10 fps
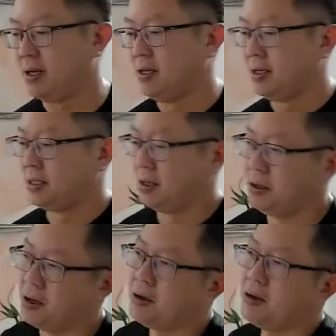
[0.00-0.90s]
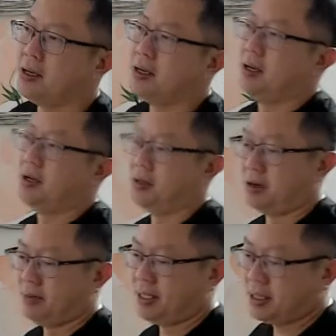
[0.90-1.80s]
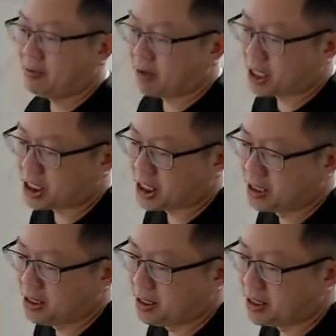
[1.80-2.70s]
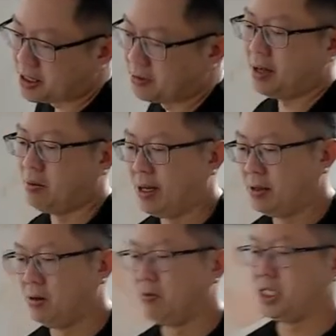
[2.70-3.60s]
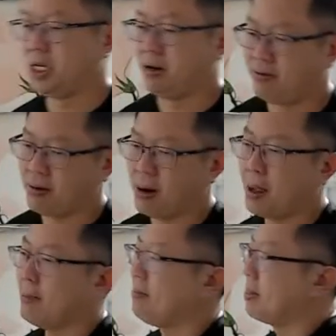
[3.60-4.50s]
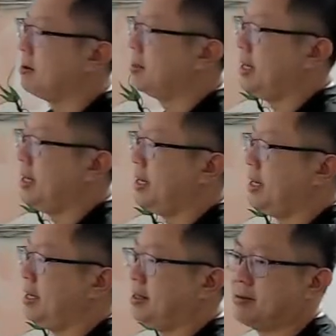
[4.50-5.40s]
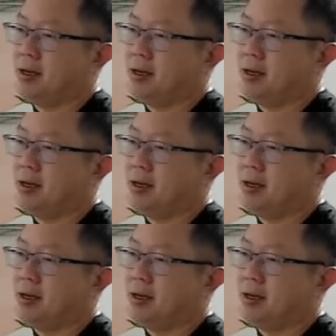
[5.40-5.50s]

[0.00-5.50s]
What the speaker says: So your Your missing fraction is 3 and 1 over 12. Okay, next one.